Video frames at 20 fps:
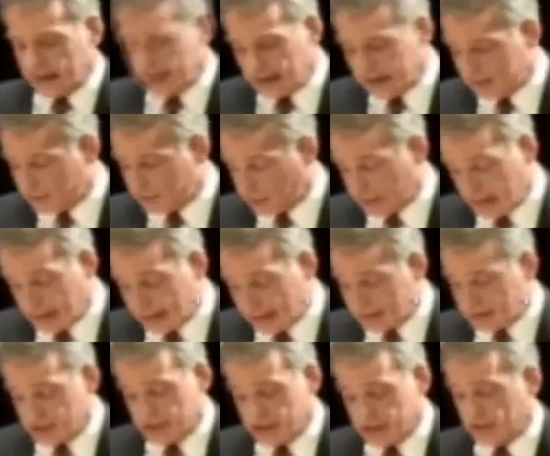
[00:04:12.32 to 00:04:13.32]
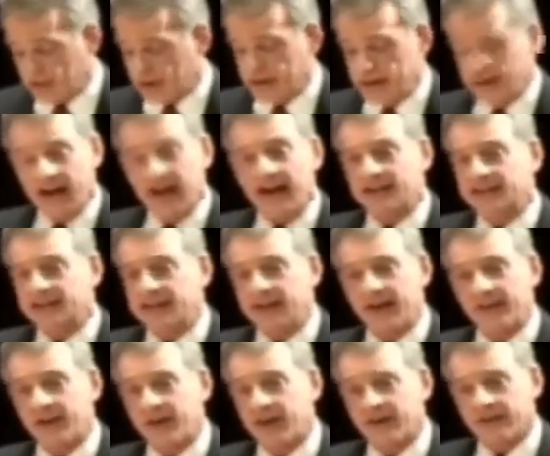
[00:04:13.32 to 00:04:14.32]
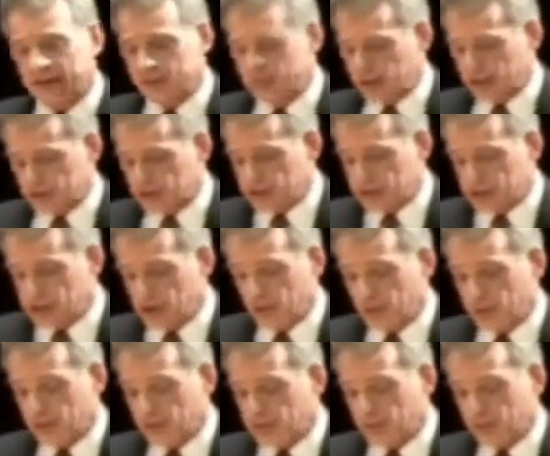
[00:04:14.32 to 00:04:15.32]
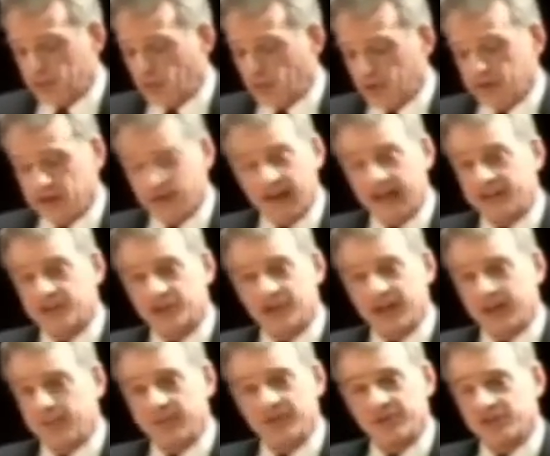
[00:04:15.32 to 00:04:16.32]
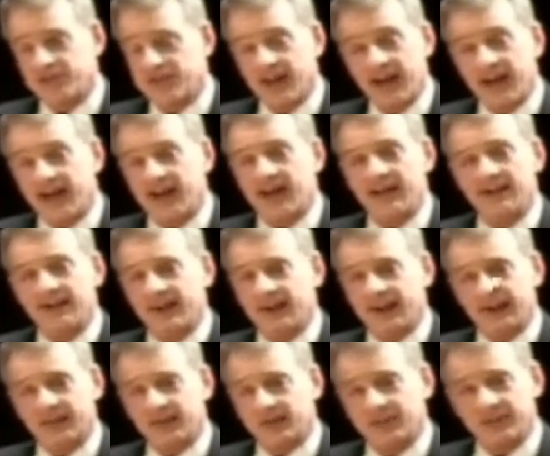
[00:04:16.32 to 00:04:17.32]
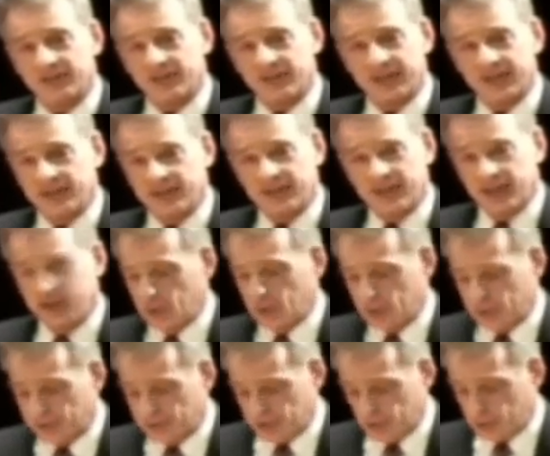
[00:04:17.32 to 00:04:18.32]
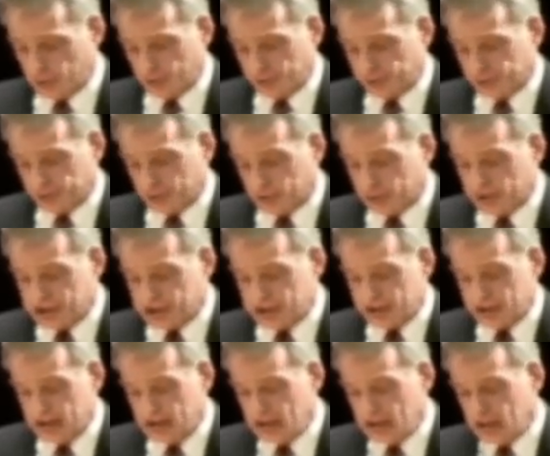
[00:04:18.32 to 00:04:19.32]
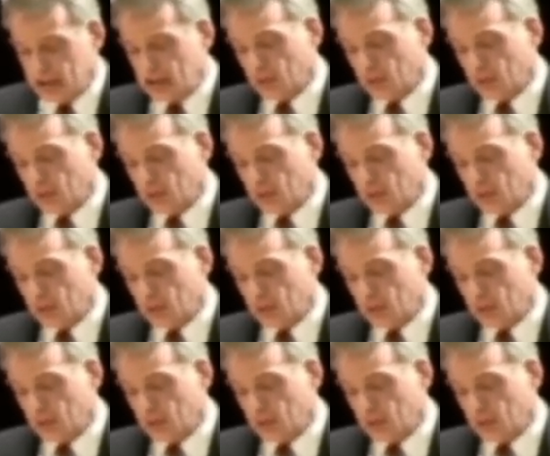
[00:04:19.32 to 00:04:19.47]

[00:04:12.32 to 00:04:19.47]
I gave what I consider a knockdown argument to show that the moral landscape is not identical to the continuum of human flourishing.